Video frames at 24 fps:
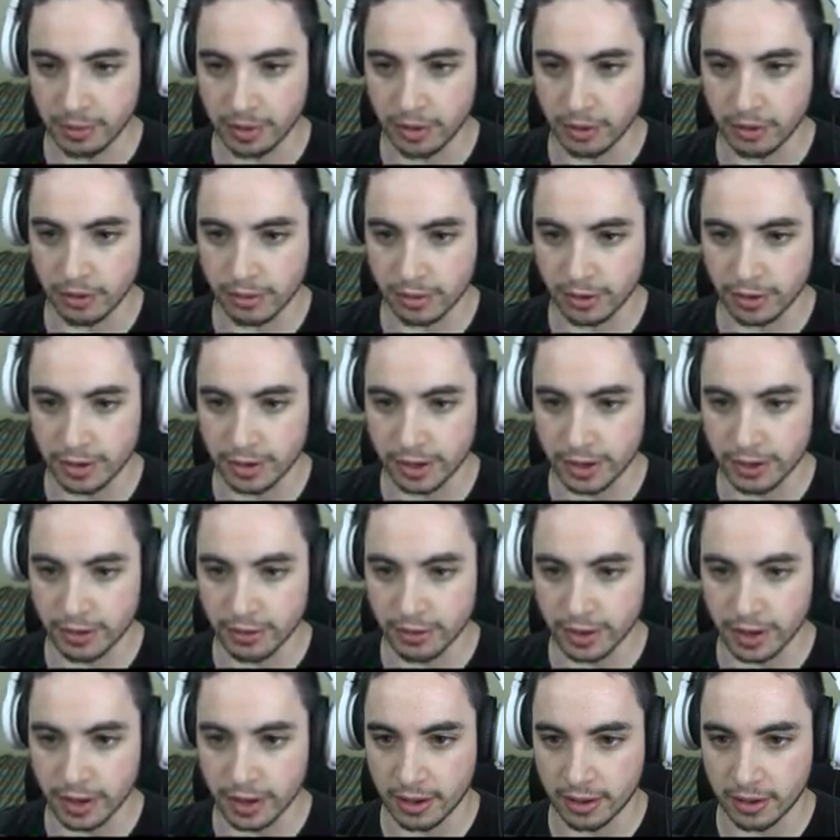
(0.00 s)
bro. Sorry to hear
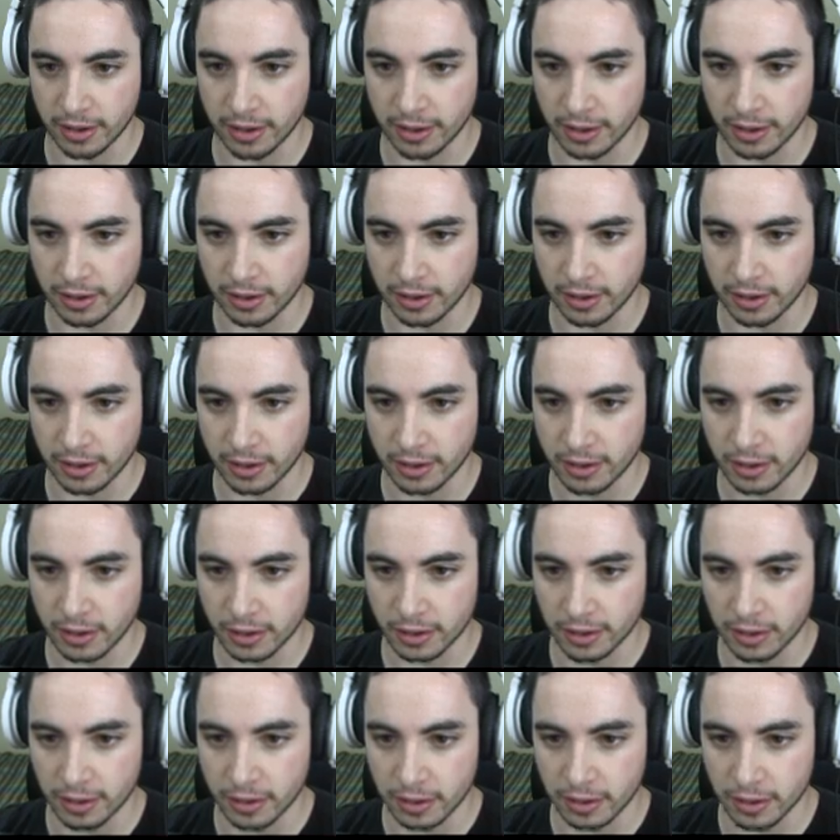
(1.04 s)
that.
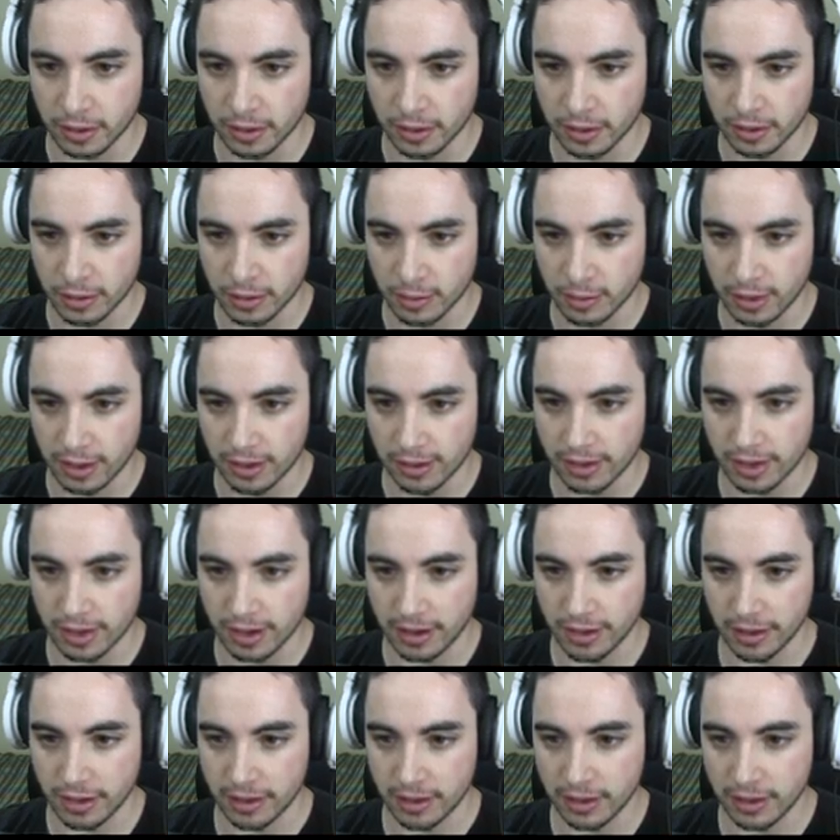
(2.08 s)
What is
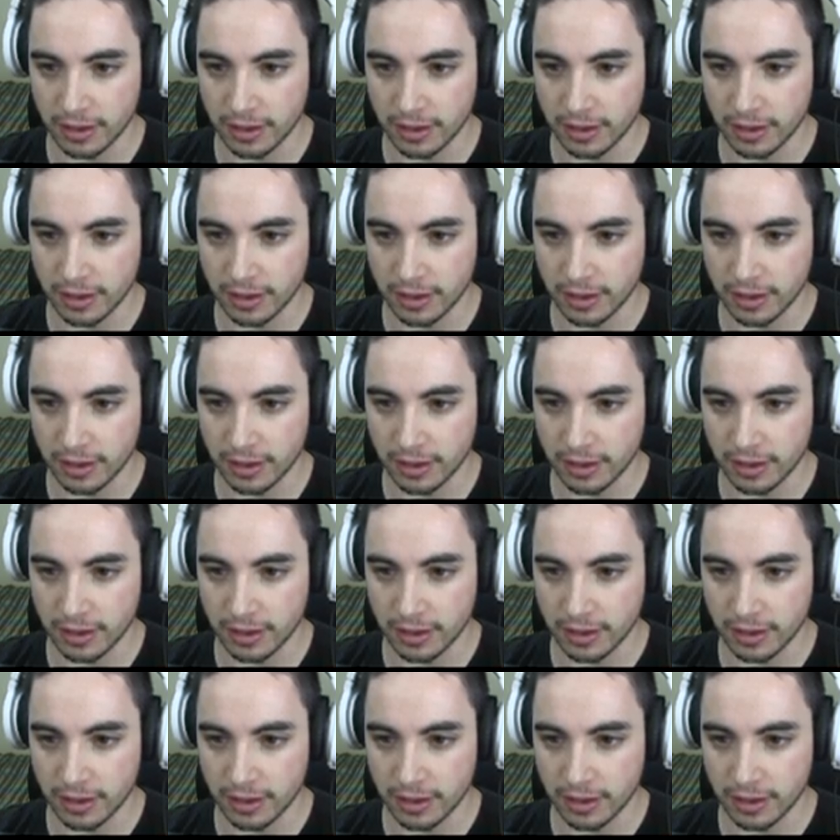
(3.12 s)
that?